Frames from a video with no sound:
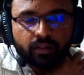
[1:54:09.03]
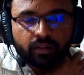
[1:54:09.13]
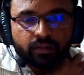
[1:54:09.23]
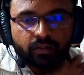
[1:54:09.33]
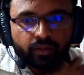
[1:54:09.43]
So
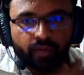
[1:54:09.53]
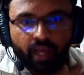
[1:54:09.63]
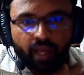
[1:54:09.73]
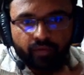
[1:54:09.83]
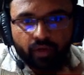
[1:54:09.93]
you have
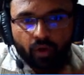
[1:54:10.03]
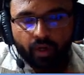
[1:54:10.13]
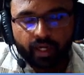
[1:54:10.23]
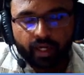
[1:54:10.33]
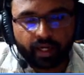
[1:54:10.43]
your login
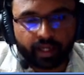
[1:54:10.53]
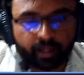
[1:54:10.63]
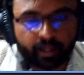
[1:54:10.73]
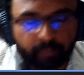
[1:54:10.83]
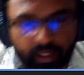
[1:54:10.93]
ID and
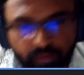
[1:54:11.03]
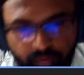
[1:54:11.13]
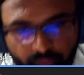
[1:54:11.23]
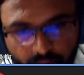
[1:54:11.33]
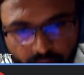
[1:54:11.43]
password
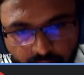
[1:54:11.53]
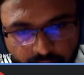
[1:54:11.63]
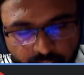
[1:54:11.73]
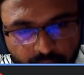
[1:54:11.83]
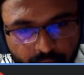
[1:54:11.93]
for getting
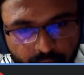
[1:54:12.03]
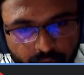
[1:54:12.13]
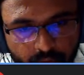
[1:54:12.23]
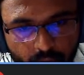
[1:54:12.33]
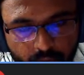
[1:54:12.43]
into your
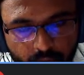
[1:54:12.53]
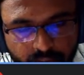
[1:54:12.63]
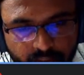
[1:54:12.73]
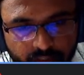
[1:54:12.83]
course